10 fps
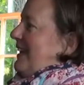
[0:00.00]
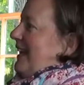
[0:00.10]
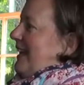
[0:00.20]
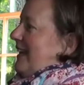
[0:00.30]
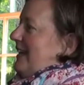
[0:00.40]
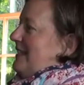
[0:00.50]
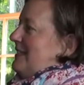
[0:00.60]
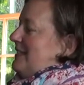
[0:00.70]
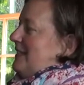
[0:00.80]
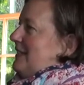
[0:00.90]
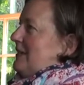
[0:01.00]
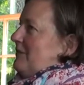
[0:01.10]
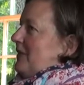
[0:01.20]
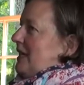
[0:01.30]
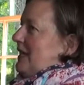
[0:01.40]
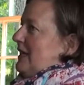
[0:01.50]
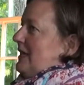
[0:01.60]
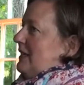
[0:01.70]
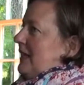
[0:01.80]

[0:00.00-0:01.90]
And um, he